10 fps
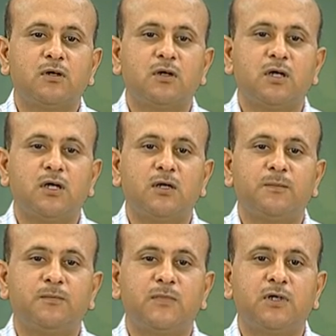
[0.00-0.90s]
uh,
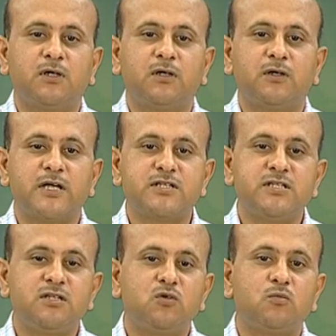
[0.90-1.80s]
uh,
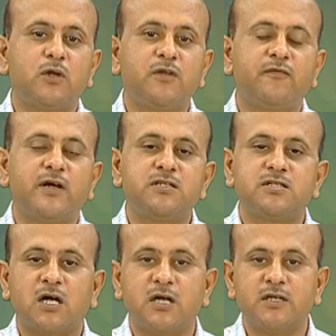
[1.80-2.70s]
resin to modify its
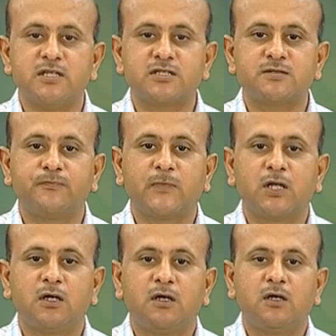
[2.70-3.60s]
hardness.
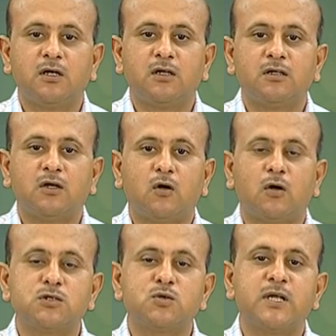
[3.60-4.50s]

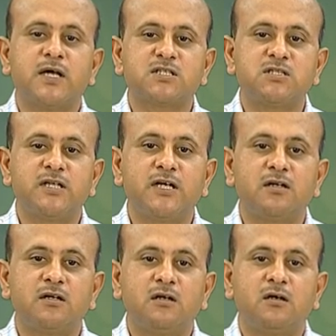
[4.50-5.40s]
Also an
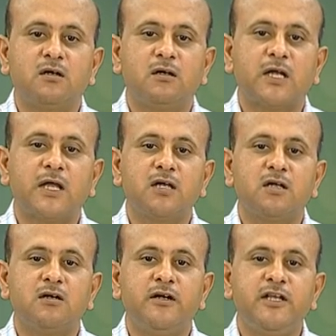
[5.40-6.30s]
accelerator like
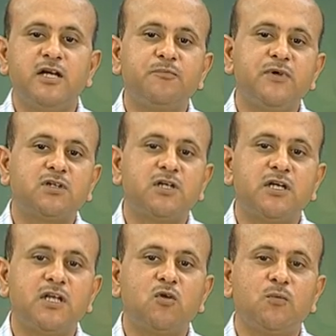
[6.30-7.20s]
DMP
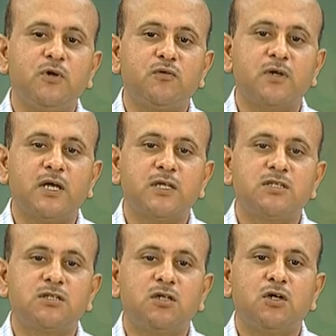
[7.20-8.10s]
30 could be
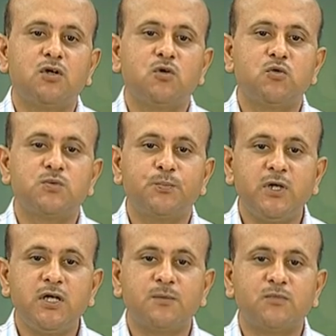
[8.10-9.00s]
utilized to
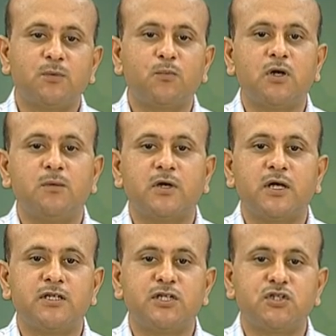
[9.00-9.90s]
speed up the
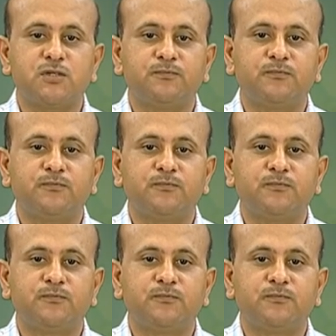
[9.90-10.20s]
polymerization.